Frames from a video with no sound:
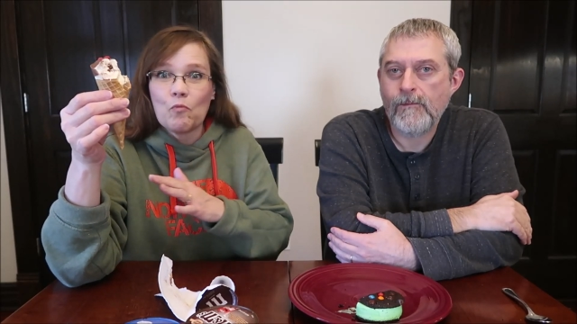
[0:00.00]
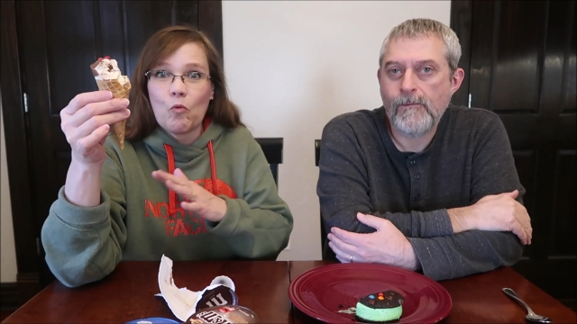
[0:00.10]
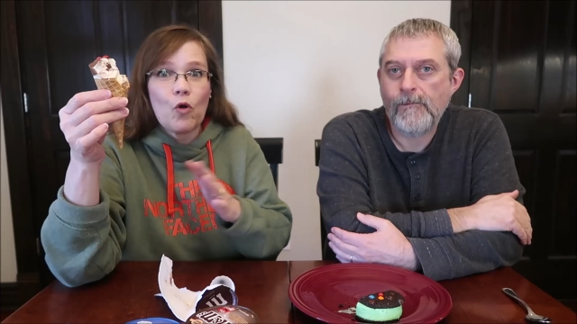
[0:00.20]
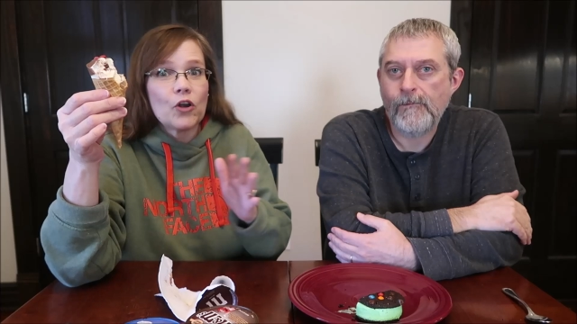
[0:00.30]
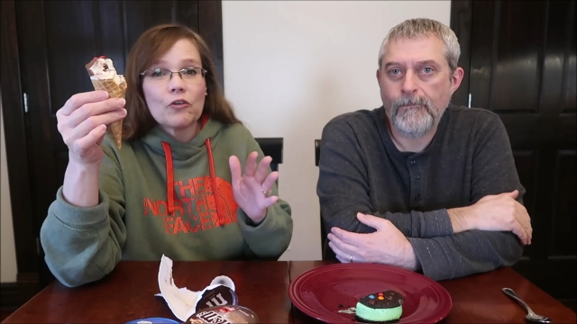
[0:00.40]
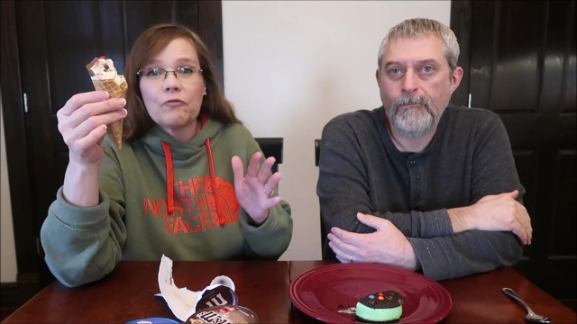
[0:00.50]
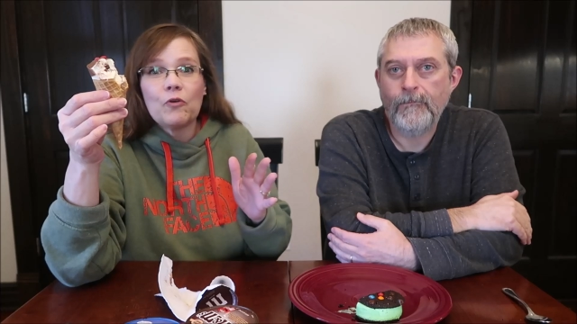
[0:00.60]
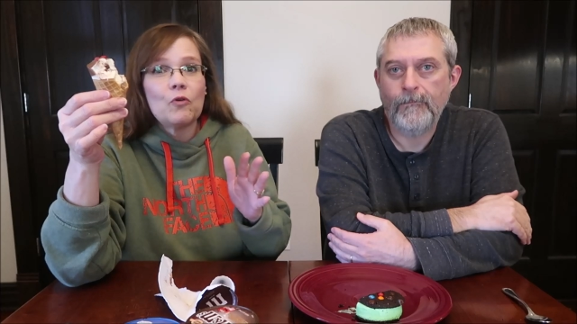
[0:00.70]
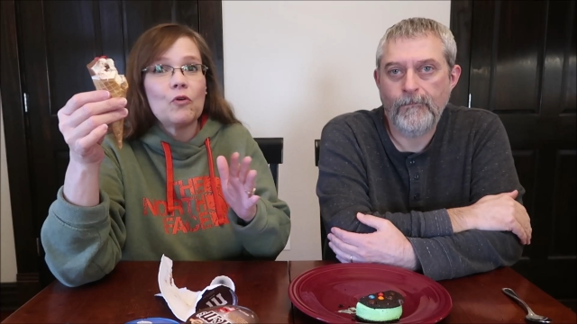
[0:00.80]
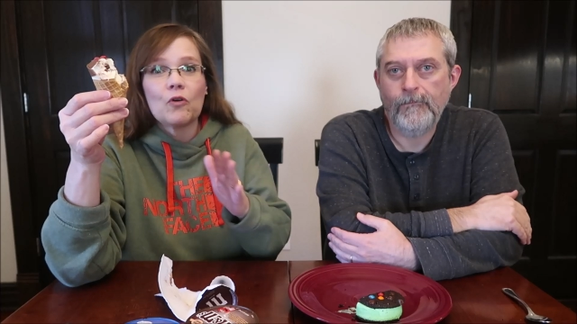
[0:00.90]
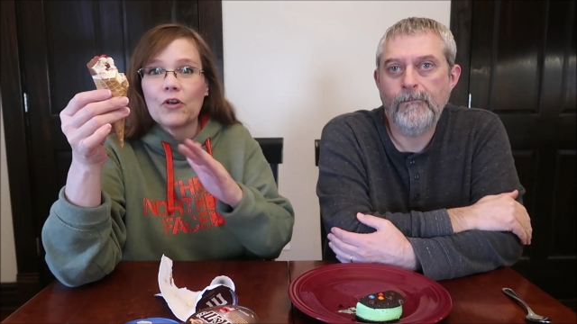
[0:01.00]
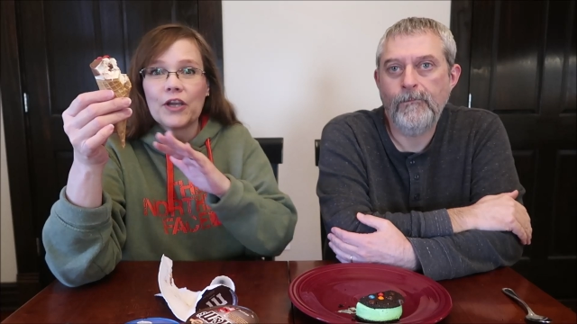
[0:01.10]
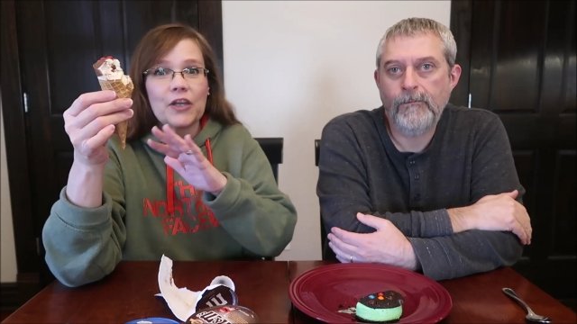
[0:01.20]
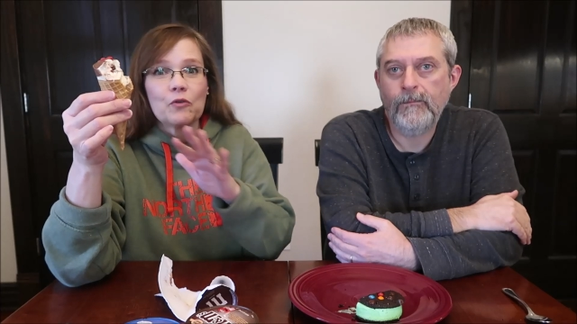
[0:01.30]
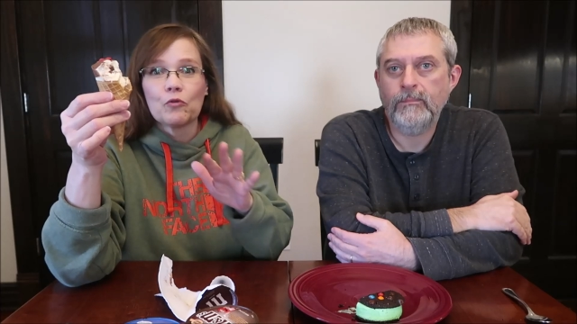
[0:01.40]
Speaker 1: wonderful or
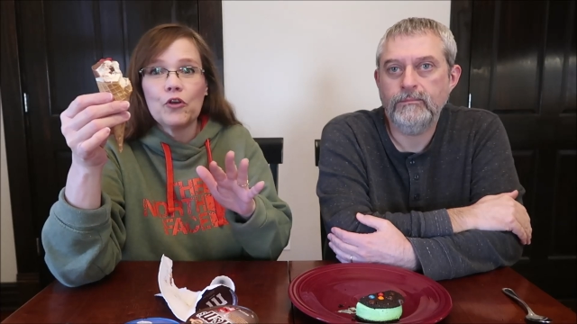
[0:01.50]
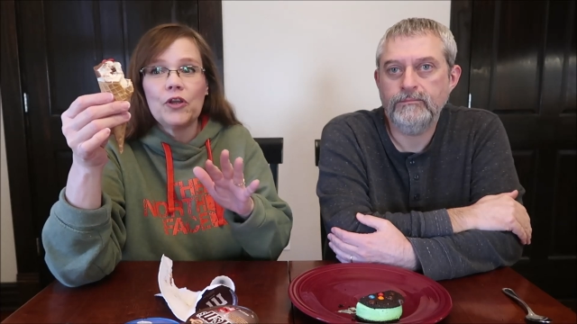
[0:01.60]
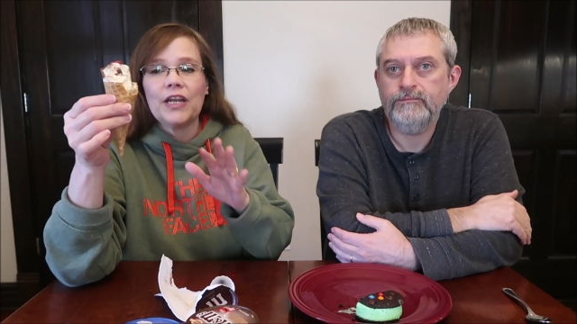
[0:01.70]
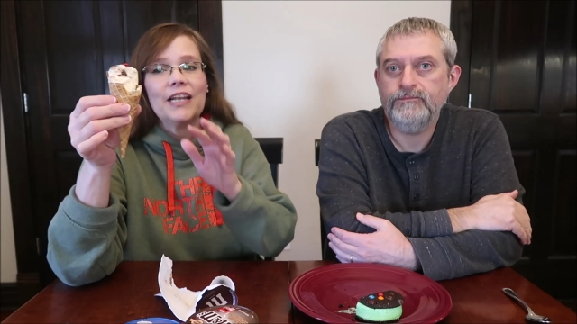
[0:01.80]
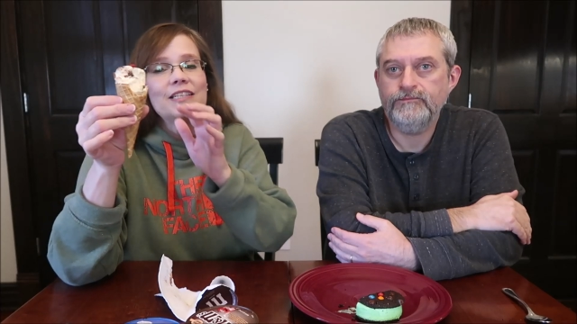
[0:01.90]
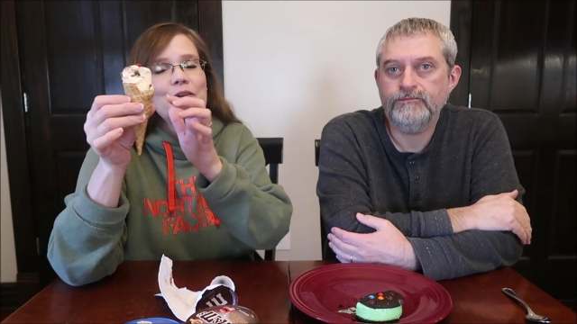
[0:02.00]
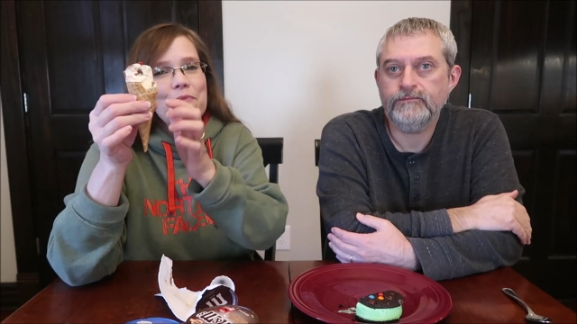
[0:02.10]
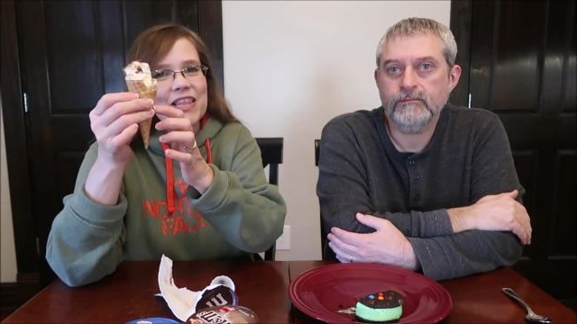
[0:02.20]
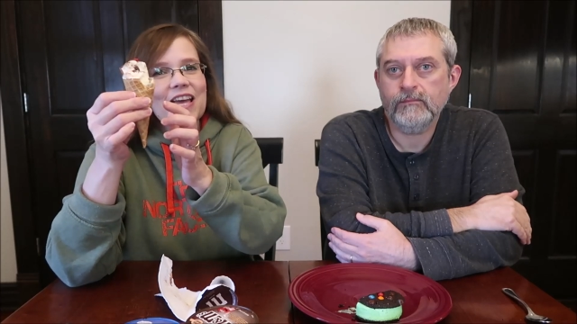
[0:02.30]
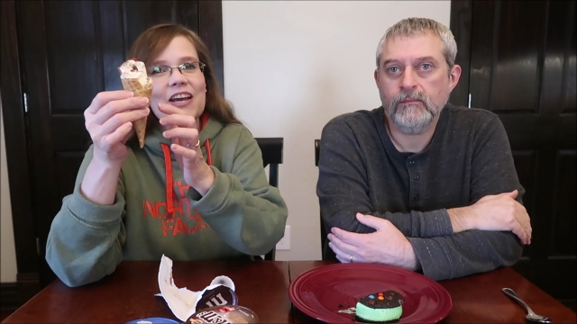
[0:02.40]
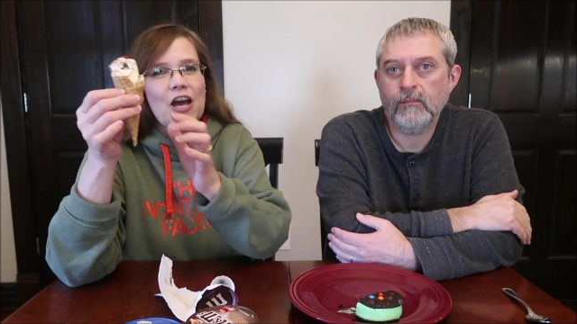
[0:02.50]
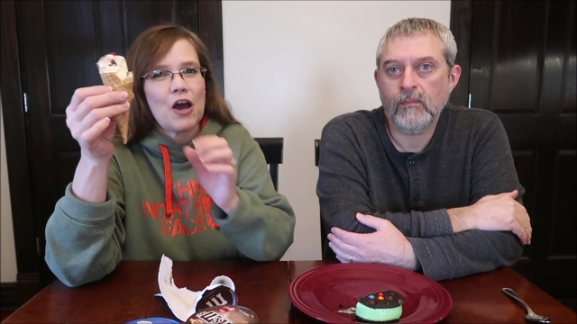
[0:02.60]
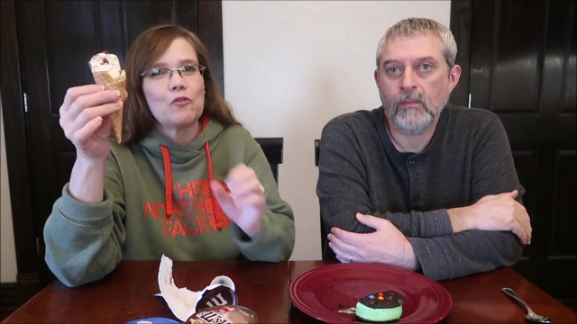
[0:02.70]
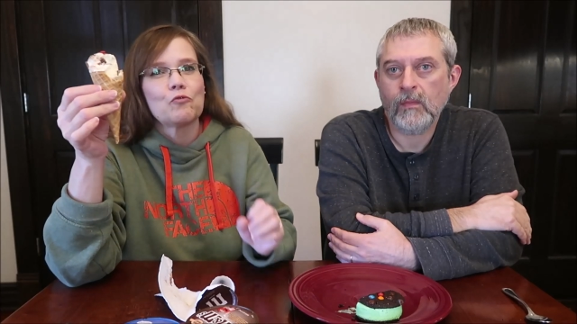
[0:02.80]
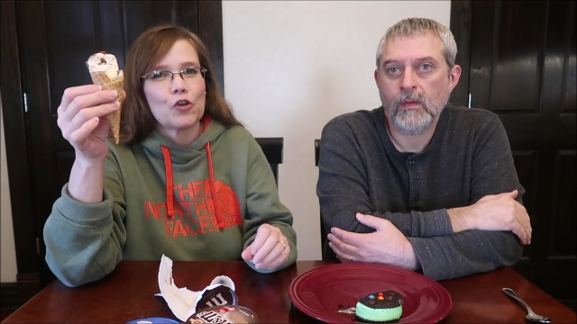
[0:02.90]
it can ruin it. To me, that
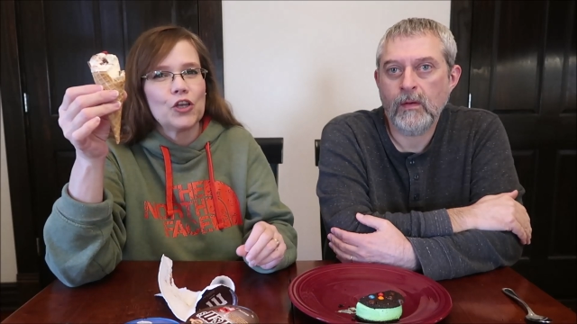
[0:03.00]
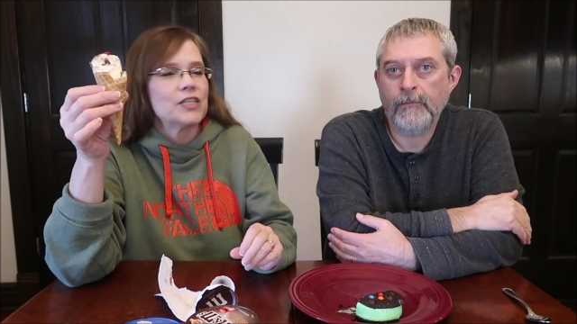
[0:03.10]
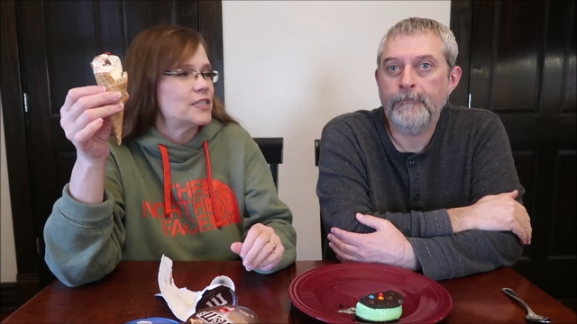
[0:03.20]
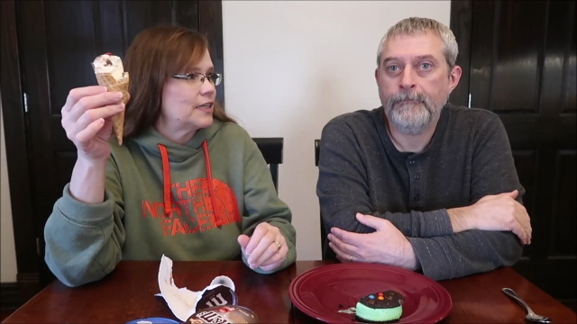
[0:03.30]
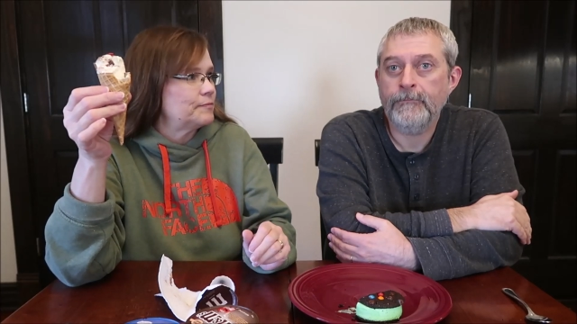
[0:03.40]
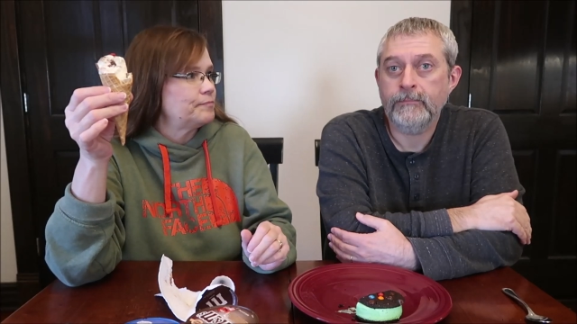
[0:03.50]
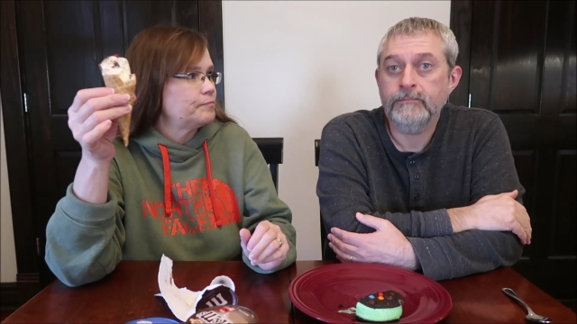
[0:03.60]
cone ruins it.